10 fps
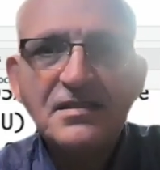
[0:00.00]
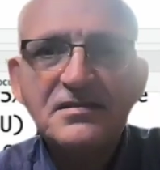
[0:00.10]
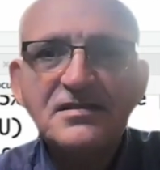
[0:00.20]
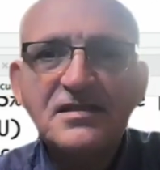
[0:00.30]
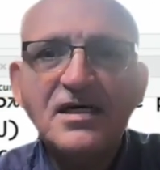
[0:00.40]

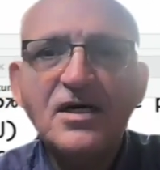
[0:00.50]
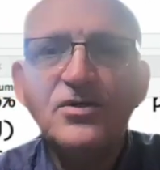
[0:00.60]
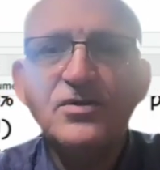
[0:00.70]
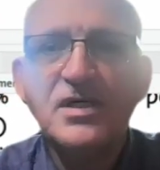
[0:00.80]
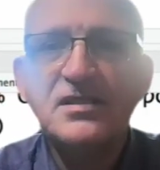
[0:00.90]
did I?
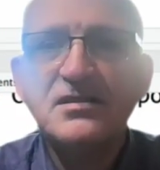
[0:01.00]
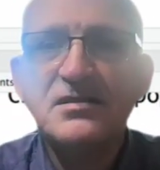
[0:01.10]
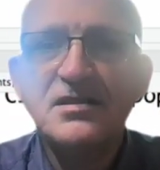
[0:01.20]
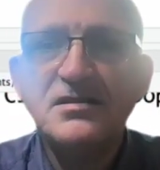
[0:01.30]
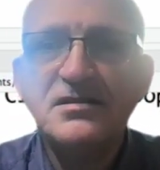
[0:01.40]
Oh, I
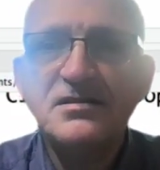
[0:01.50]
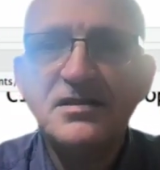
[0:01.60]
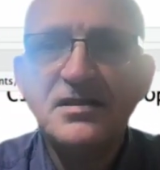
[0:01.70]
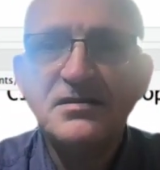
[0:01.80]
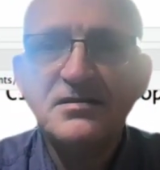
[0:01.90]
did
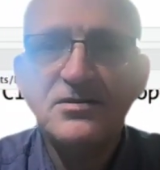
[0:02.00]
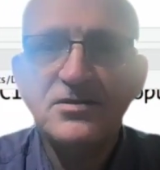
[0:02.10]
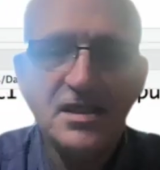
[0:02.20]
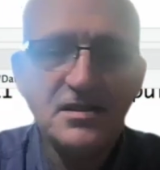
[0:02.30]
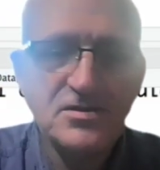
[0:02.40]
that.
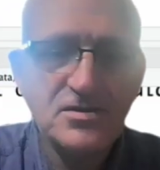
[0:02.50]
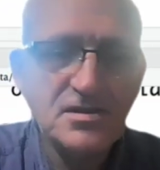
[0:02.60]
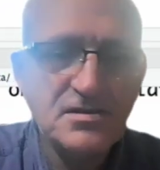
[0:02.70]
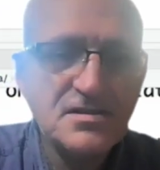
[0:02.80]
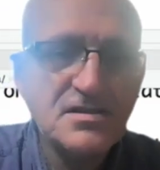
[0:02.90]
Okay, so
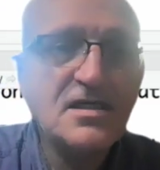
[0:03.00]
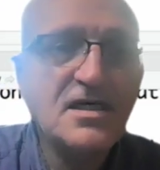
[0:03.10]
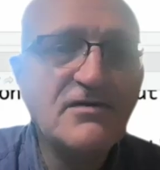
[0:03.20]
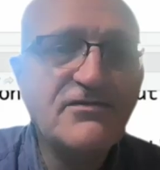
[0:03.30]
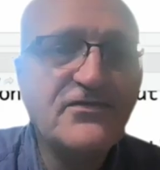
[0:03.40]
here's an
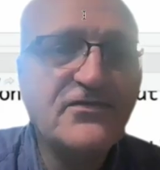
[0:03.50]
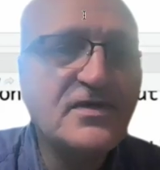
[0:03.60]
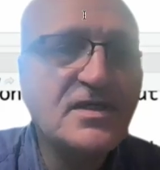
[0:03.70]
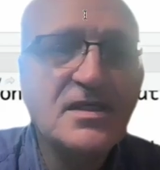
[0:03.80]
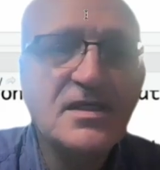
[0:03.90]
f,
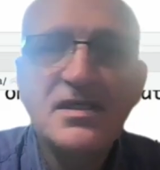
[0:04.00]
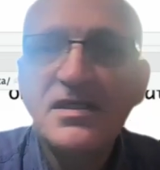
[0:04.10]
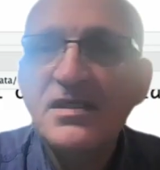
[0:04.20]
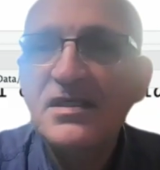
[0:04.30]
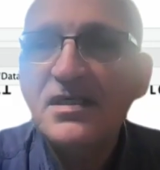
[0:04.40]

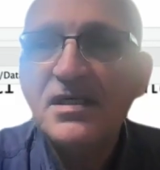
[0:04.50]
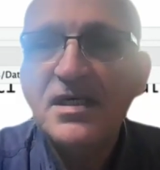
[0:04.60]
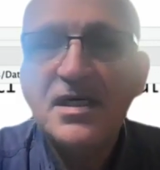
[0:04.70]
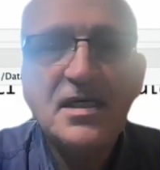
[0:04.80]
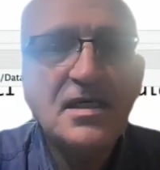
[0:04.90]

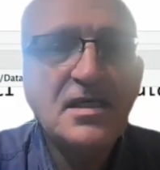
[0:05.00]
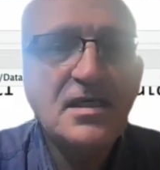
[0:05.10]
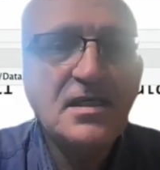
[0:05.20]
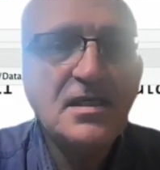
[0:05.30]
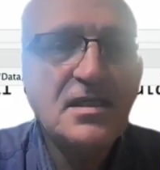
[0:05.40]

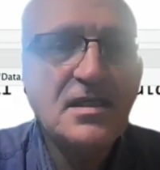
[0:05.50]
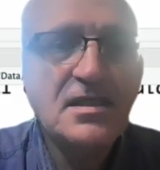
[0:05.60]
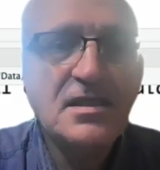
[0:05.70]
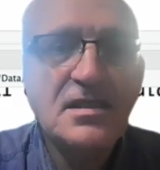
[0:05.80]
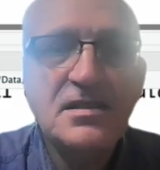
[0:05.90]

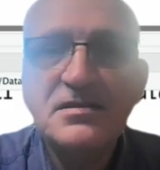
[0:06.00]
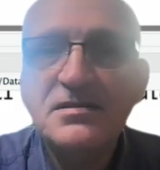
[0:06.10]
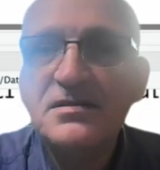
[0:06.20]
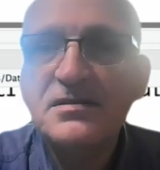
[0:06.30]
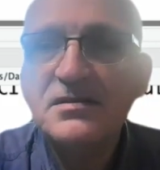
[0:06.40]

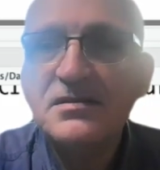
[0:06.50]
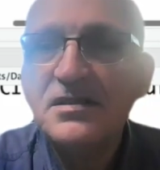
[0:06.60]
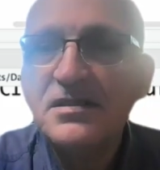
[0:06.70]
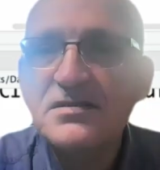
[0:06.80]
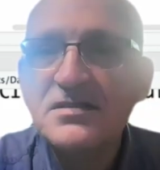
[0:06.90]
and
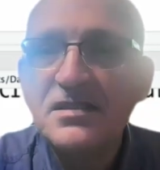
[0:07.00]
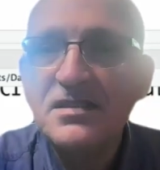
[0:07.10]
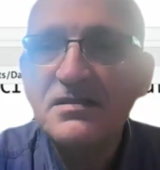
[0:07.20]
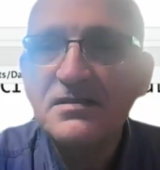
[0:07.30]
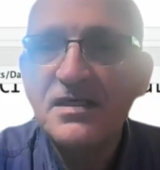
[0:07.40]
here's
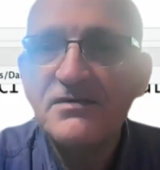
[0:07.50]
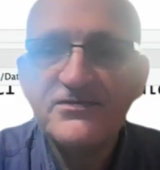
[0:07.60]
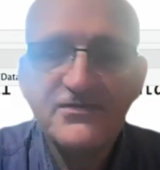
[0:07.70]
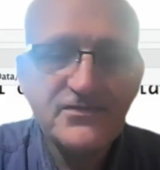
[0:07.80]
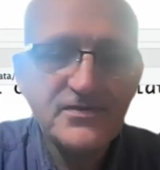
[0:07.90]
another
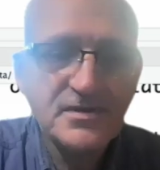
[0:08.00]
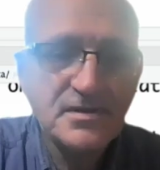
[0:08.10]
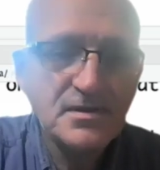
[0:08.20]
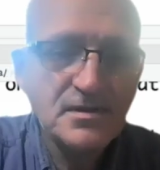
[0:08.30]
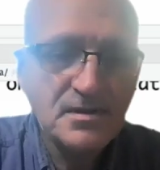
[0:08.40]
f.
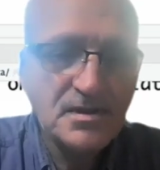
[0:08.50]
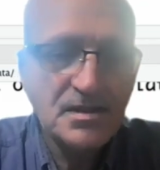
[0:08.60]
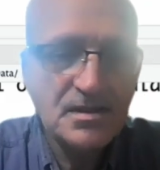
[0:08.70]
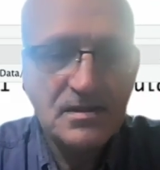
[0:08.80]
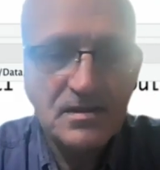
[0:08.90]

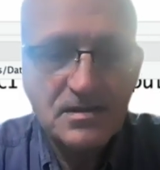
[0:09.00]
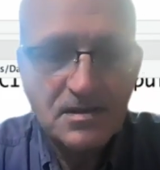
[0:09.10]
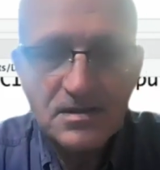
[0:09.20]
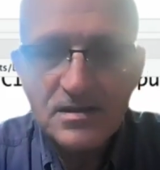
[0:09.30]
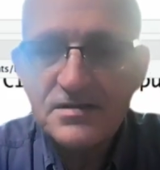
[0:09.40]

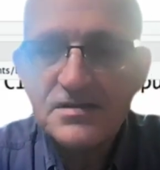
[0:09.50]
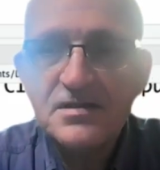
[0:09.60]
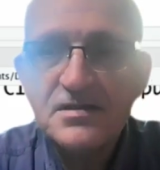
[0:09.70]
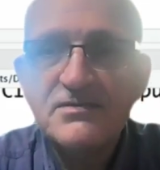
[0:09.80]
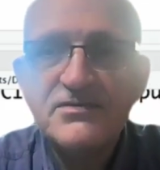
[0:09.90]
Let's
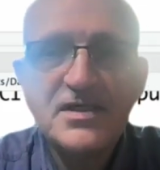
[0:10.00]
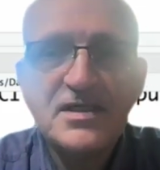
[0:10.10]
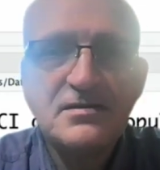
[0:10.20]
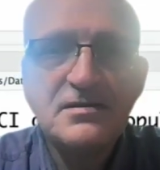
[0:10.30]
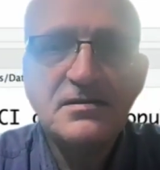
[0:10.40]
see if that.